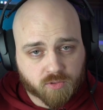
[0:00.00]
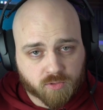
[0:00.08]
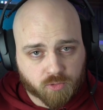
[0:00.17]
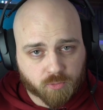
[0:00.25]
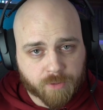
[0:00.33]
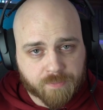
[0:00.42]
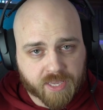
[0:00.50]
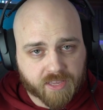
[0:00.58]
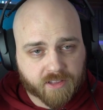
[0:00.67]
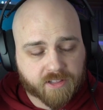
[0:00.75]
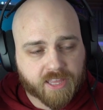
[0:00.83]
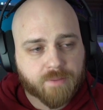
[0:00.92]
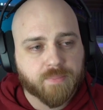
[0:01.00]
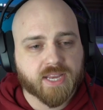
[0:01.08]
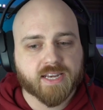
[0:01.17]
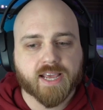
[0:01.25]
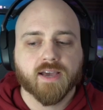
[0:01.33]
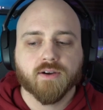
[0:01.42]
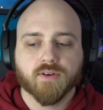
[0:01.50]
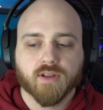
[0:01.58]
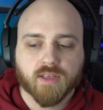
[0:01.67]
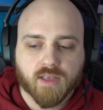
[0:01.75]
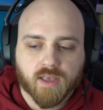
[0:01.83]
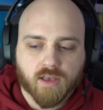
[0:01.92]
gripping and clamping down
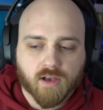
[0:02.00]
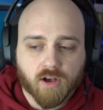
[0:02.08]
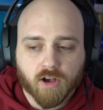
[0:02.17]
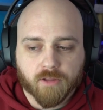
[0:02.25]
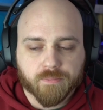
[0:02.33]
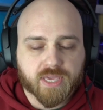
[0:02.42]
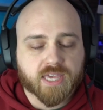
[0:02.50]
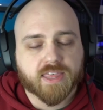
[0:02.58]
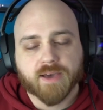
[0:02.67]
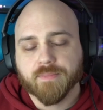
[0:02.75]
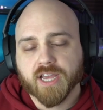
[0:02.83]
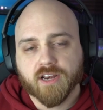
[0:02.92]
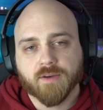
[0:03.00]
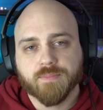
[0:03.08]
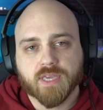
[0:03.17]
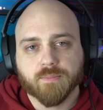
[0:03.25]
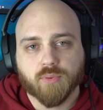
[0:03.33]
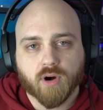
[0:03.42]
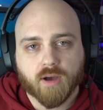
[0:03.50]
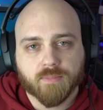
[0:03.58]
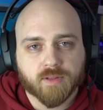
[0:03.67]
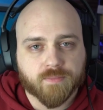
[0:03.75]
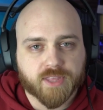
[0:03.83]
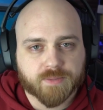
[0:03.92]
on me. That might not be a
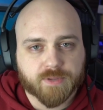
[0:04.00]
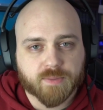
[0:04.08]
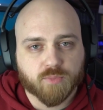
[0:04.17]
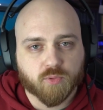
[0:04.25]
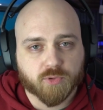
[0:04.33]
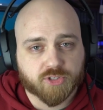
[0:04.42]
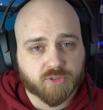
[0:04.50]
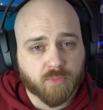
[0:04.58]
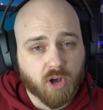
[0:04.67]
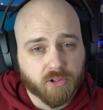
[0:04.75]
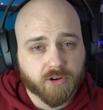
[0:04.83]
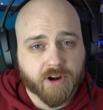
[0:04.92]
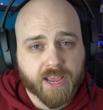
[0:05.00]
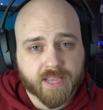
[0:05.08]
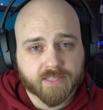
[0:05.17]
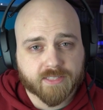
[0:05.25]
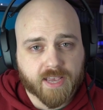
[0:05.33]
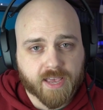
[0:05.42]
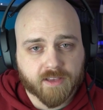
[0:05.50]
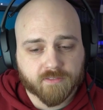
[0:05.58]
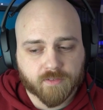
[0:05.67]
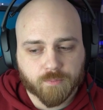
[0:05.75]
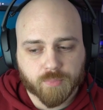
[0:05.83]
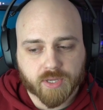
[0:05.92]
problem that people with smaller heads have,
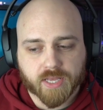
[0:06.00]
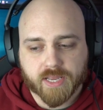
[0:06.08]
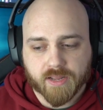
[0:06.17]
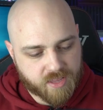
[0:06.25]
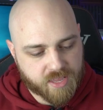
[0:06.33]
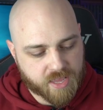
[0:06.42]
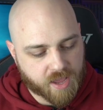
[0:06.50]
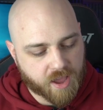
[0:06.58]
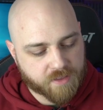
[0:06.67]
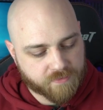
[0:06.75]
but I